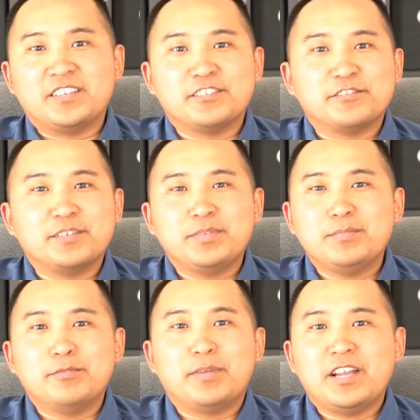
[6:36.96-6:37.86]
And so some
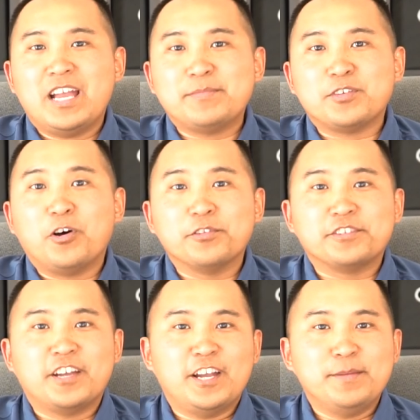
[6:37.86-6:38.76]
people buy apps all the
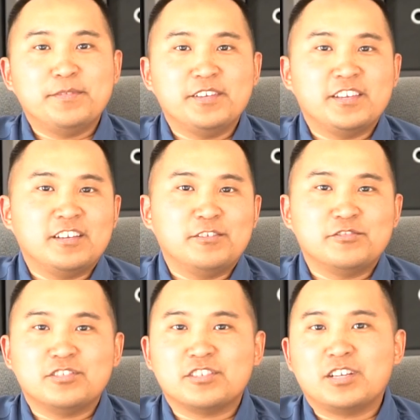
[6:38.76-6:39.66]
time thinking, oh,
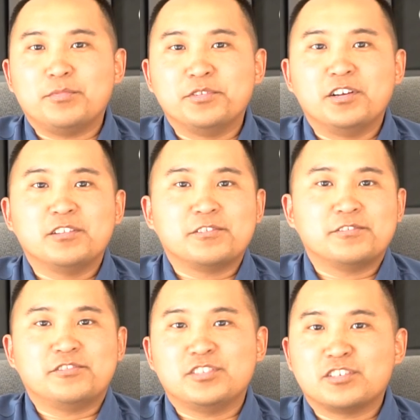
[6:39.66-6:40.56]
it's just a couple
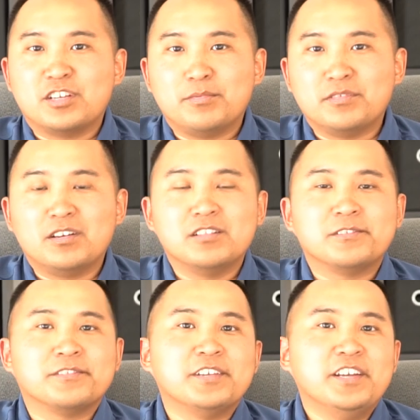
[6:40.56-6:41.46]
dollars, just a couple
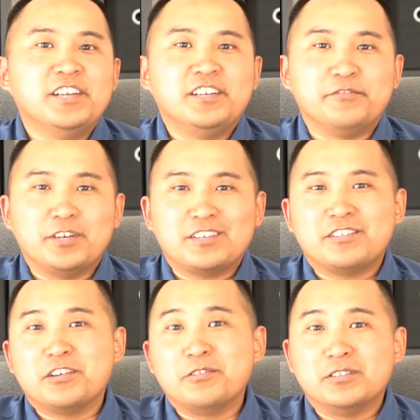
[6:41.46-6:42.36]
dollars. If you
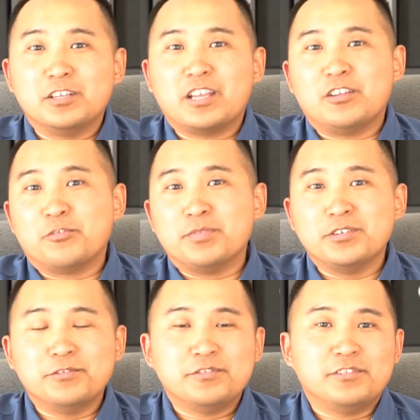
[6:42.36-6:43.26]
actually go and look at your
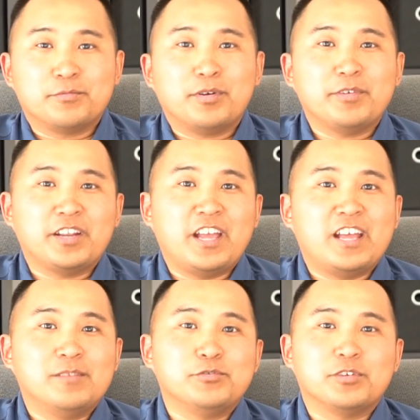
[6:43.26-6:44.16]
bills, they're probably gonna
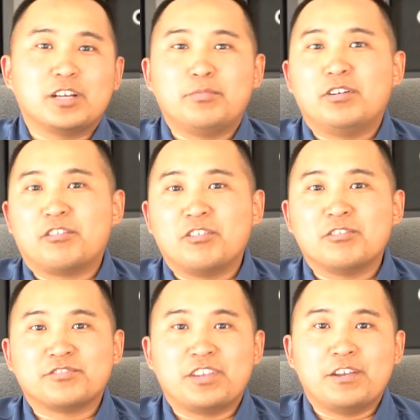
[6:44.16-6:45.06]
add up to a couple hundred
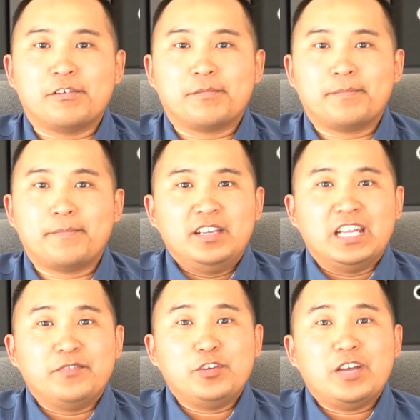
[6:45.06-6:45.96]
dollars a year.
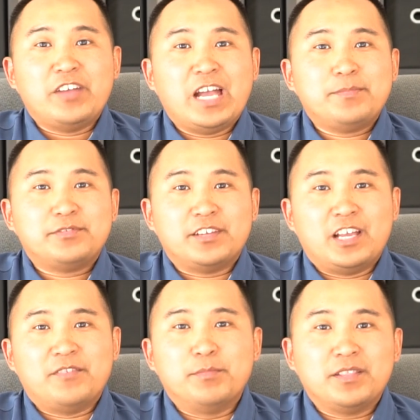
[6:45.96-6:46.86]
And if you have apps that
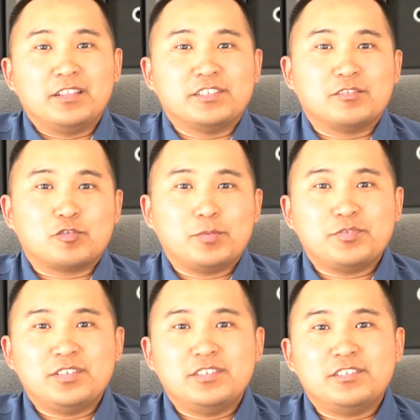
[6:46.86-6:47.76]
have monthly
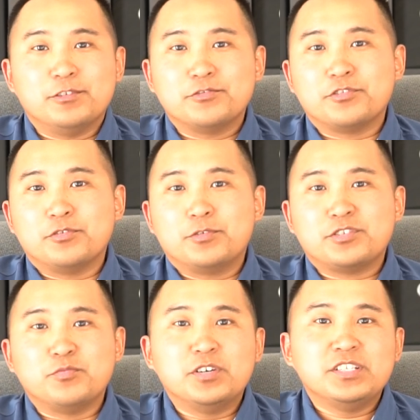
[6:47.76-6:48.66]
subscriptions, those are the
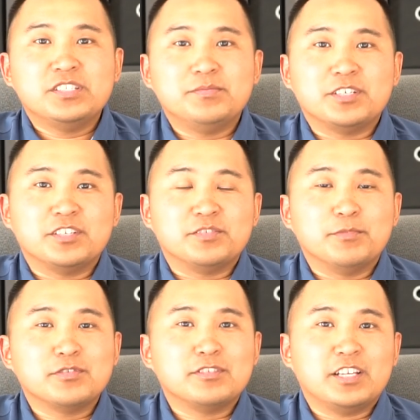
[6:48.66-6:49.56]
worst ones because
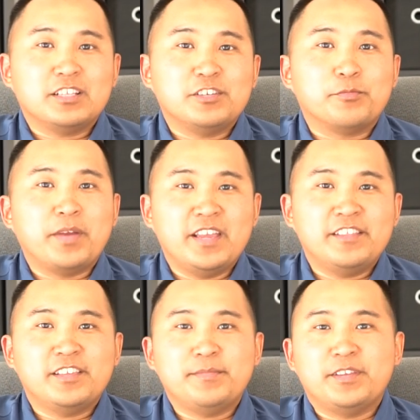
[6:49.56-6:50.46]
most likely you're
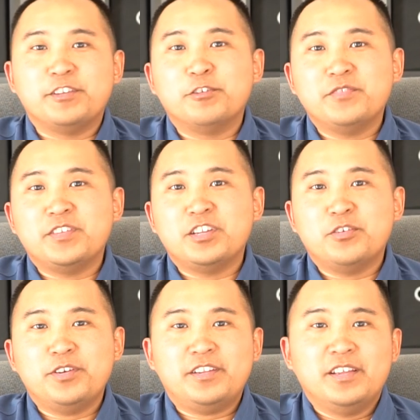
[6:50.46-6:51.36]
paying them and you don't even
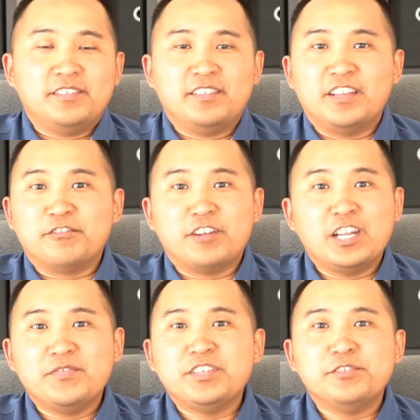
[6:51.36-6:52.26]
know it and you're not
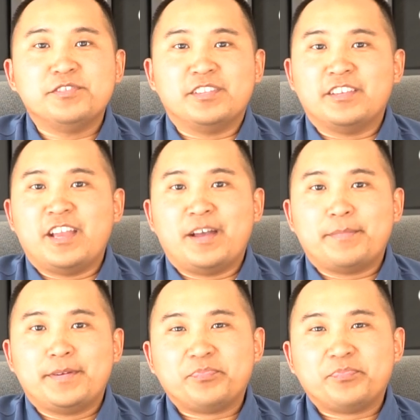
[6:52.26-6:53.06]
even using the app.